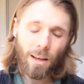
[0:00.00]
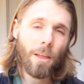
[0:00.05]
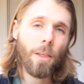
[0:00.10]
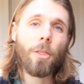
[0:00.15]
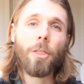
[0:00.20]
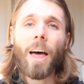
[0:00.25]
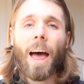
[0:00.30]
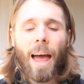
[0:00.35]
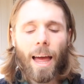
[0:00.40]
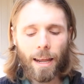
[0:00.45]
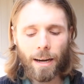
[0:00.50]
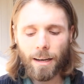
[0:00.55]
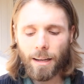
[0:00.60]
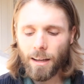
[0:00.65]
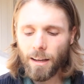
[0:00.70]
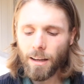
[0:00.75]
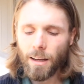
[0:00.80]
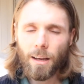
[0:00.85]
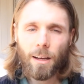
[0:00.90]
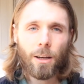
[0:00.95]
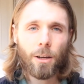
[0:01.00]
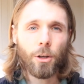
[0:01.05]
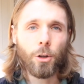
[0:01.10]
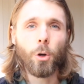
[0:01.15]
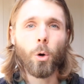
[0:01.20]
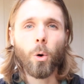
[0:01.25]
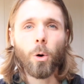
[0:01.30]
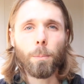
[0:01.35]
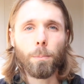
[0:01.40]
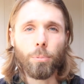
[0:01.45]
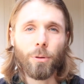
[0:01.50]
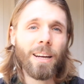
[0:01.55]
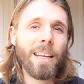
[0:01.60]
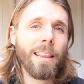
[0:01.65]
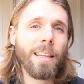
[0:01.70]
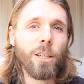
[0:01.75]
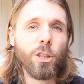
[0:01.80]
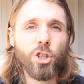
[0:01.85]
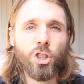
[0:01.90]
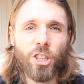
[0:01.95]
Then you're
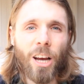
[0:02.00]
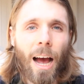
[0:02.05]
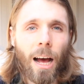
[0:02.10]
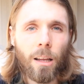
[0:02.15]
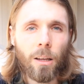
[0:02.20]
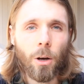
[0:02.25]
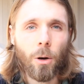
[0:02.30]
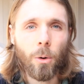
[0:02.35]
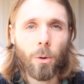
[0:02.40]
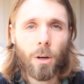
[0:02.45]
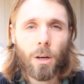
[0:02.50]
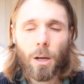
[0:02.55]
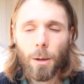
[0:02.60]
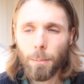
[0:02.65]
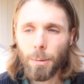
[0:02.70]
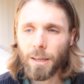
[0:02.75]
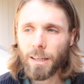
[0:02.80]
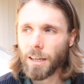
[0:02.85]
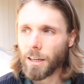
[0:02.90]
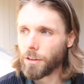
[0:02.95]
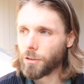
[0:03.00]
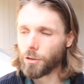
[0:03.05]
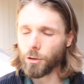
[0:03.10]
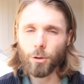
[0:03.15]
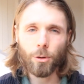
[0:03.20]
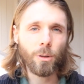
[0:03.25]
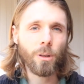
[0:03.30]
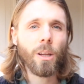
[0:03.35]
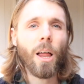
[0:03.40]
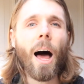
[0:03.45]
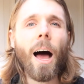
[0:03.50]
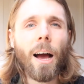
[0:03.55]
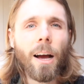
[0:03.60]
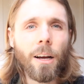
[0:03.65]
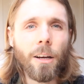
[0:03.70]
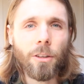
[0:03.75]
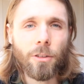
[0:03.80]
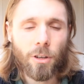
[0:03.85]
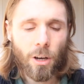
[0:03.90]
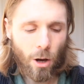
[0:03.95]
breathing shallow because your
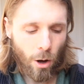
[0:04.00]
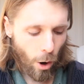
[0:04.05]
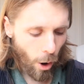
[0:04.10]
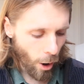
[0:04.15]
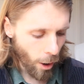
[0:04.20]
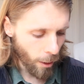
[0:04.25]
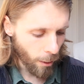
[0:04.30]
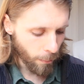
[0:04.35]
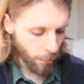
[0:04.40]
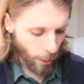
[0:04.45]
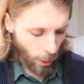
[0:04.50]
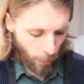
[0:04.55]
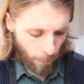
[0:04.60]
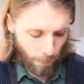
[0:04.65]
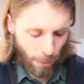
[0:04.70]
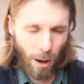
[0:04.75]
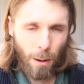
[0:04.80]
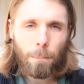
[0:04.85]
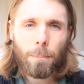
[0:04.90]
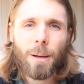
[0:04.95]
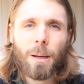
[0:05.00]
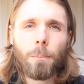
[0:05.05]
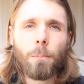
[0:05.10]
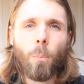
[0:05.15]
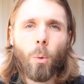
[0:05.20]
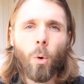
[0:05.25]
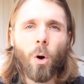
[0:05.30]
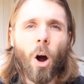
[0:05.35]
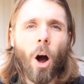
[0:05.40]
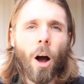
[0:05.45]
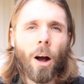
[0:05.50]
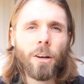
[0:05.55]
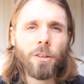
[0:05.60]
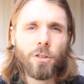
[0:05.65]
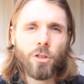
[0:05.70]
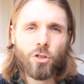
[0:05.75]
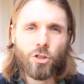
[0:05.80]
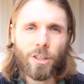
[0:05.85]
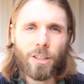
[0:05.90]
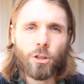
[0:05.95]
lungs are, are pumping more
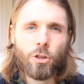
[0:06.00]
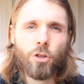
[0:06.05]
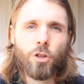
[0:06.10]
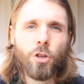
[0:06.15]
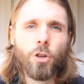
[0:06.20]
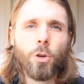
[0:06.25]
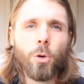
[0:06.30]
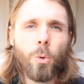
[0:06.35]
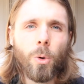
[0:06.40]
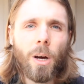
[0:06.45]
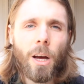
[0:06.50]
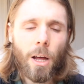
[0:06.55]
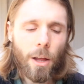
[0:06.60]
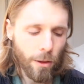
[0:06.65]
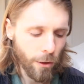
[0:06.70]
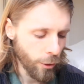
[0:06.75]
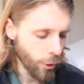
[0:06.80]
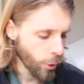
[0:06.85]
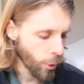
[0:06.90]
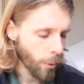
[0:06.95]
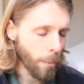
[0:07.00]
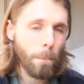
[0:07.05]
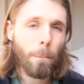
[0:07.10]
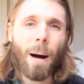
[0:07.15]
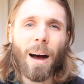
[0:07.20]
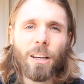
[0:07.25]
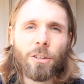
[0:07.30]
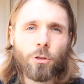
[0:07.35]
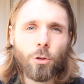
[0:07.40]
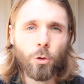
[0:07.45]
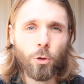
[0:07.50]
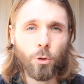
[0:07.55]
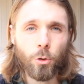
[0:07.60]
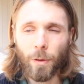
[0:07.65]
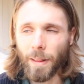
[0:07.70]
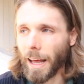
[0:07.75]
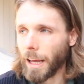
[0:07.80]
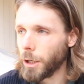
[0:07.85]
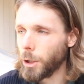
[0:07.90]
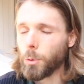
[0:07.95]
oxygen to your muscles
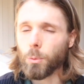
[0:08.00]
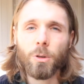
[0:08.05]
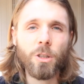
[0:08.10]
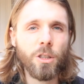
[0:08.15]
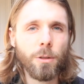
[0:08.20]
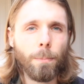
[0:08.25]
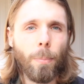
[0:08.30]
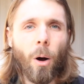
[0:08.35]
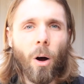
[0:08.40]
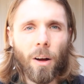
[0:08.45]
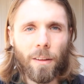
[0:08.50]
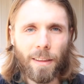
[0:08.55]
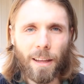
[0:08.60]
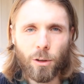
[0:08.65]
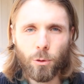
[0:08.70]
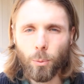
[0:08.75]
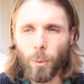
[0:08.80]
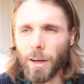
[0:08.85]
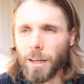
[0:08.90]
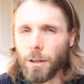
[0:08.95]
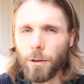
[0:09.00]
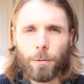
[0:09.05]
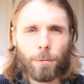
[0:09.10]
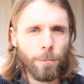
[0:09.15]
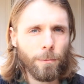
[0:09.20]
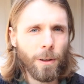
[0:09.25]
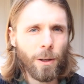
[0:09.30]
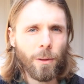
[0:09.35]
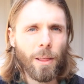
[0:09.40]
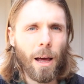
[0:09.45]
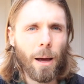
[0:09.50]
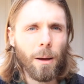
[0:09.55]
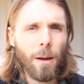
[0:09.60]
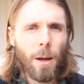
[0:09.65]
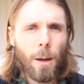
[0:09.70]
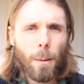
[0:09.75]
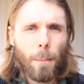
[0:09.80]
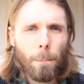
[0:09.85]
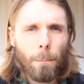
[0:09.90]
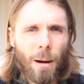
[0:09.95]
so that you respond. That's why you feel that
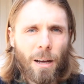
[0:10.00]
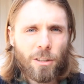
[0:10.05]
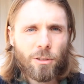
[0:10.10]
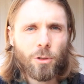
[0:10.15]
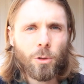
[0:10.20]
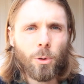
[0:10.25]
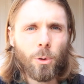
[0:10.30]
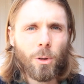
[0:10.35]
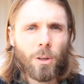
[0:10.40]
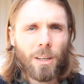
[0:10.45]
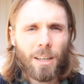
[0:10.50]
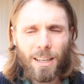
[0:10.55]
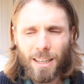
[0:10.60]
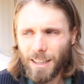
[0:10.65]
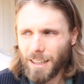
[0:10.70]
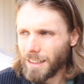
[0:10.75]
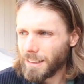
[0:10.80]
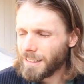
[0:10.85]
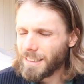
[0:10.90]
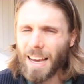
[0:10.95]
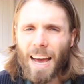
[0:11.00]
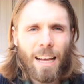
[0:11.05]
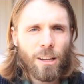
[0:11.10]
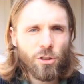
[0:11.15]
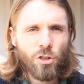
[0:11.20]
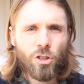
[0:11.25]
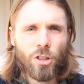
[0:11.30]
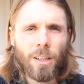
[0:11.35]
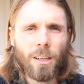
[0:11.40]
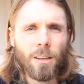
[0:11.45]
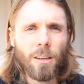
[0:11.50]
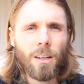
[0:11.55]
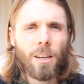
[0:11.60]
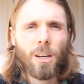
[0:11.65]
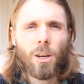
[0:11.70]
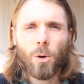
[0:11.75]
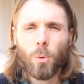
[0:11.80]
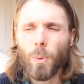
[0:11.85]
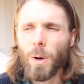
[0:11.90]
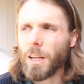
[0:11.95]
muscle tension
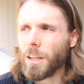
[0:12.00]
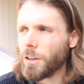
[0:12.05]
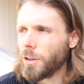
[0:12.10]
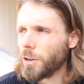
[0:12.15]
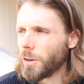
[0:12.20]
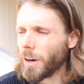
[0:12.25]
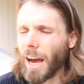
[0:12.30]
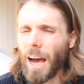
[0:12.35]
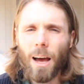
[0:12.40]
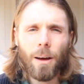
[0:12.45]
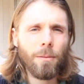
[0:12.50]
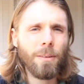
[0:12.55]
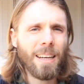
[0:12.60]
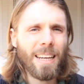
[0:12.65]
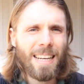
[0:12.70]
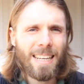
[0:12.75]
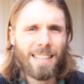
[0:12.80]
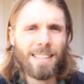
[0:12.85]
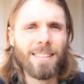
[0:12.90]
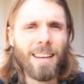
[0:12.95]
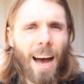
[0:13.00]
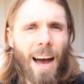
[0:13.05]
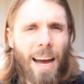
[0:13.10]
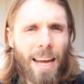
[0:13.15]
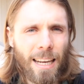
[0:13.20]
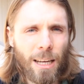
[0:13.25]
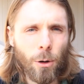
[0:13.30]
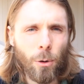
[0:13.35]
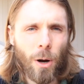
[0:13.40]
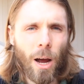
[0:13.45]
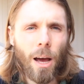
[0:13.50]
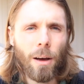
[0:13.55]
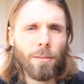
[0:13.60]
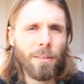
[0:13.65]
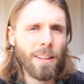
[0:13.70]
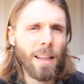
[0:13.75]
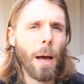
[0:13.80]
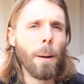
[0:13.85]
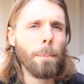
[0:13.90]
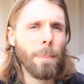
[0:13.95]
when you're having anxiety or
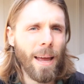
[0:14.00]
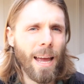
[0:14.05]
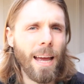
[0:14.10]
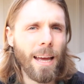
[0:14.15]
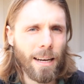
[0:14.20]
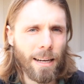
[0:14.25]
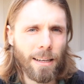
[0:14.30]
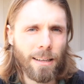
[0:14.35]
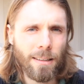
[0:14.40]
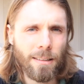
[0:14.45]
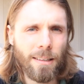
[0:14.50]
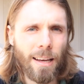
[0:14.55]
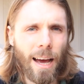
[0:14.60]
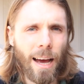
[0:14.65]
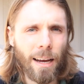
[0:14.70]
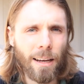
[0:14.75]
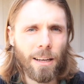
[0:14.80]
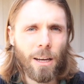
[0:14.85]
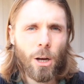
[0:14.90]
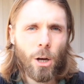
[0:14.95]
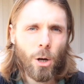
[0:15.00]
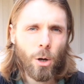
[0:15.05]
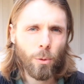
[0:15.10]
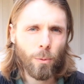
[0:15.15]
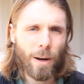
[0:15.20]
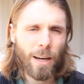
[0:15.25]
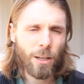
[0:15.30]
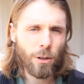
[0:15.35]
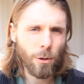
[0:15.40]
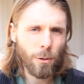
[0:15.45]
having that panic attack, right?